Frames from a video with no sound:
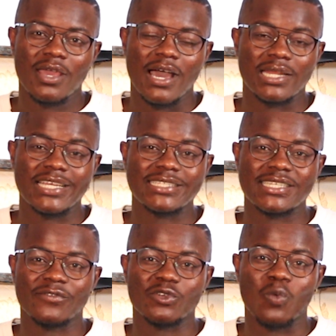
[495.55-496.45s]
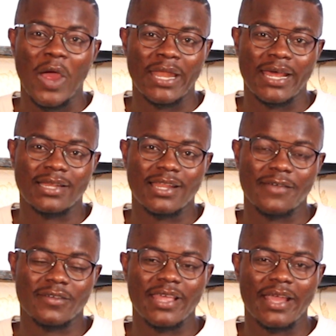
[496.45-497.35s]
how the interview went and
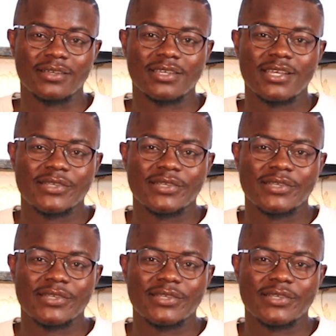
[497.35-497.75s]
everything.